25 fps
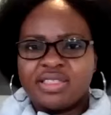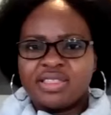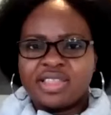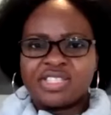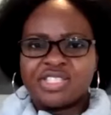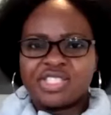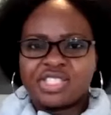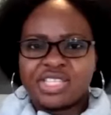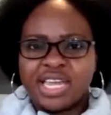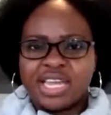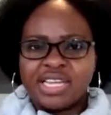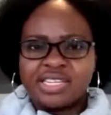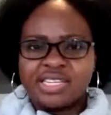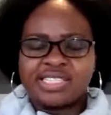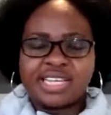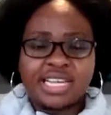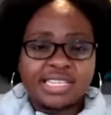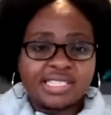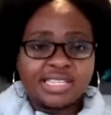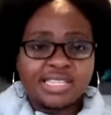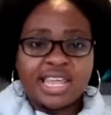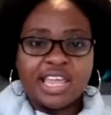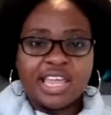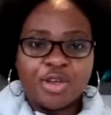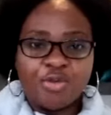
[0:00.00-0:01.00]
the shade
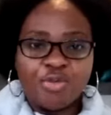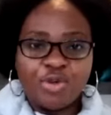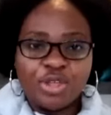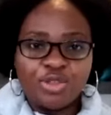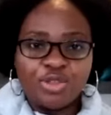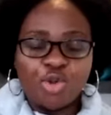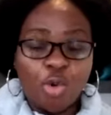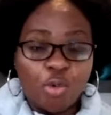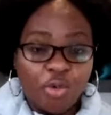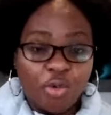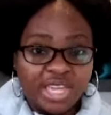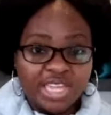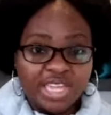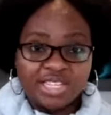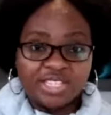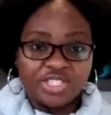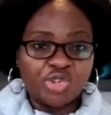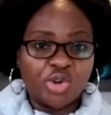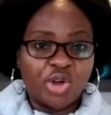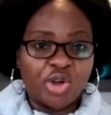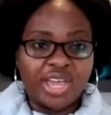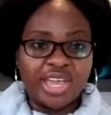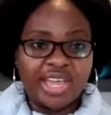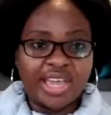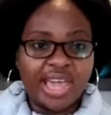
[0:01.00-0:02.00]
just like we do. We
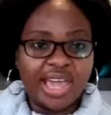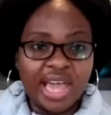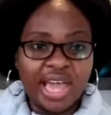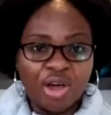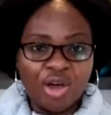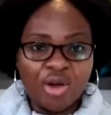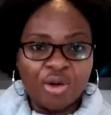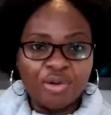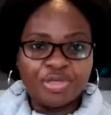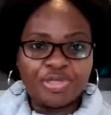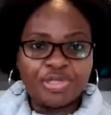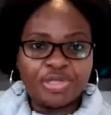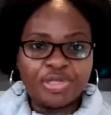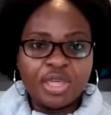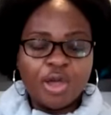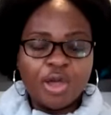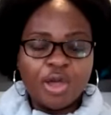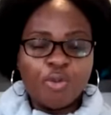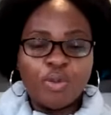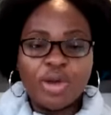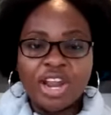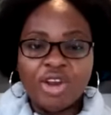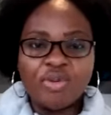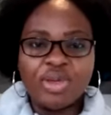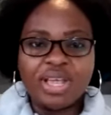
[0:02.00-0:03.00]
enjoy health.
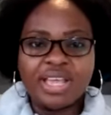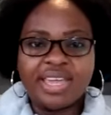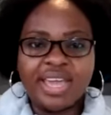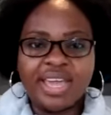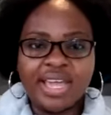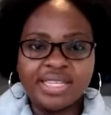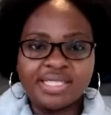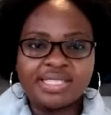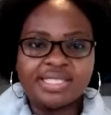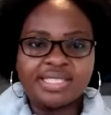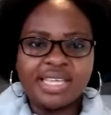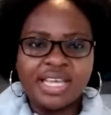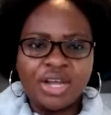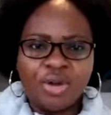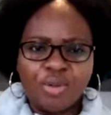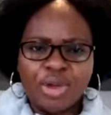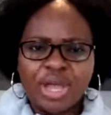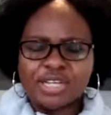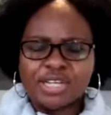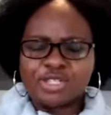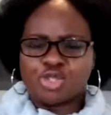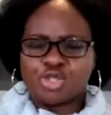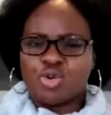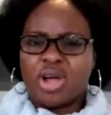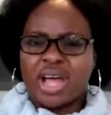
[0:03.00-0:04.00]
When we get sick, we
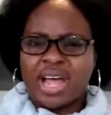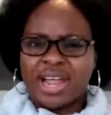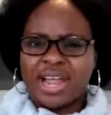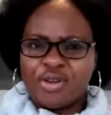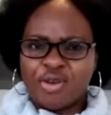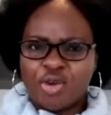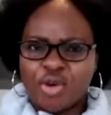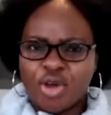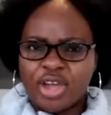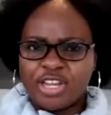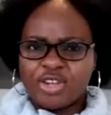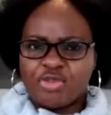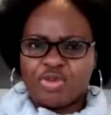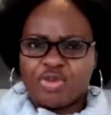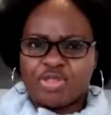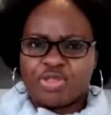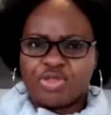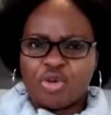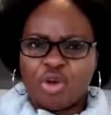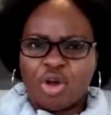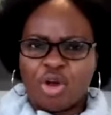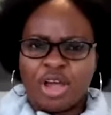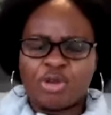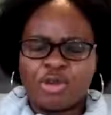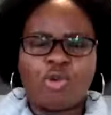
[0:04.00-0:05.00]
are so annoyed with
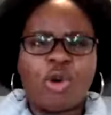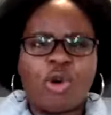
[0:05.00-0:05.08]
God.